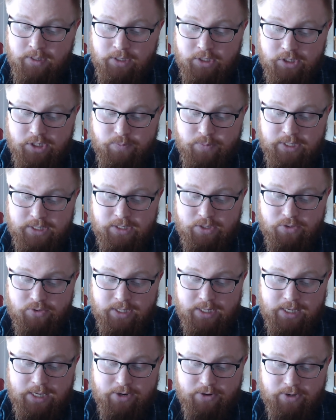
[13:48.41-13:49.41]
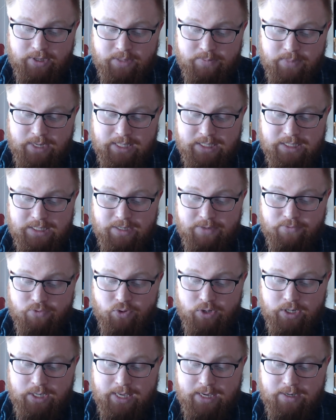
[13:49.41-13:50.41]
She must know that hearing the man's
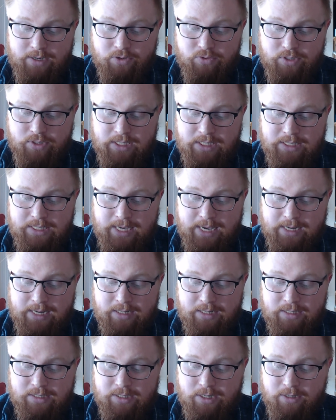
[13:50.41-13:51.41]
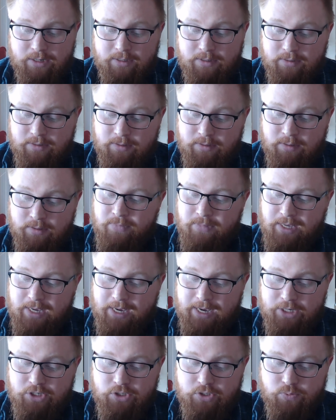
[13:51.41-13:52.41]
suffering echoed in his head and his heart.
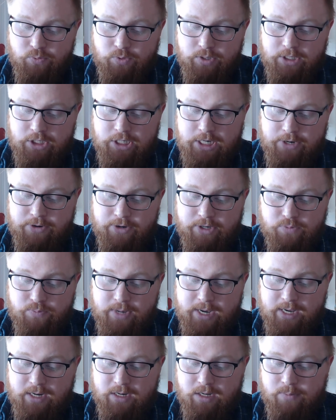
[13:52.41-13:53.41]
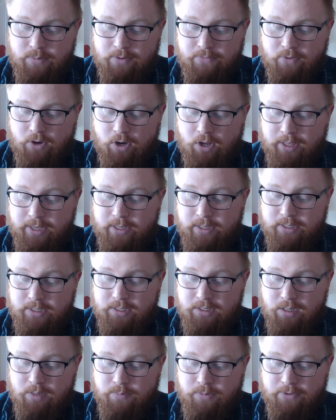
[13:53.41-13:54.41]
Angels were to cherish man above all
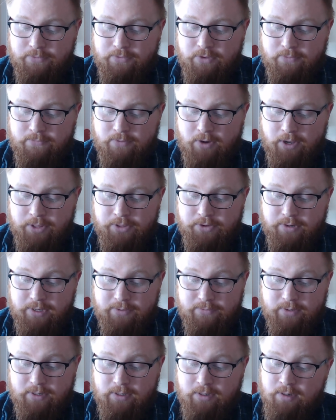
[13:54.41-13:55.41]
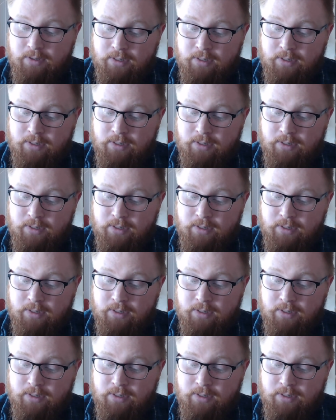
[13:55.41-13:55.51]
else, above their father even.